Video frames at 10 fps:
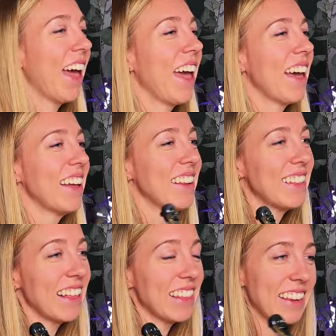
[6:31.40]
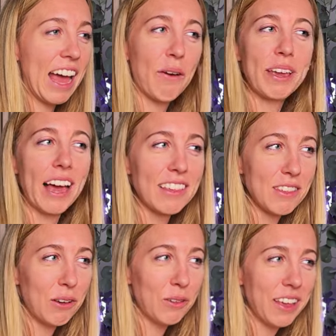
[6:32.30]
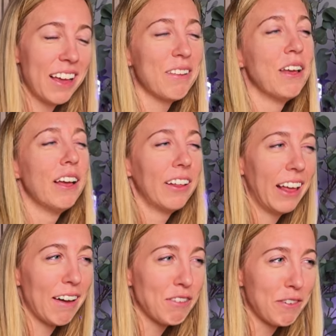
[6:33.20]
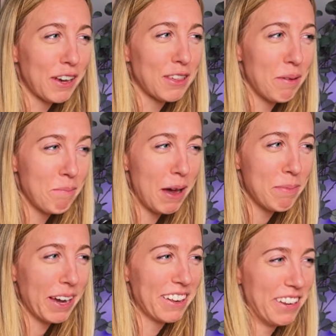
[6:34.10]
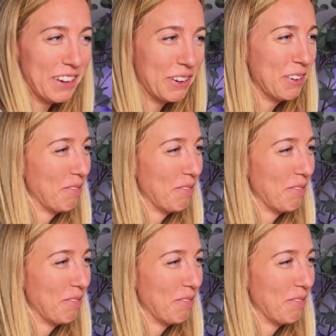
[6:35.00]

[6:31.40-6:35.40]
And since now he has this whole set, we'll have to fix my bike too.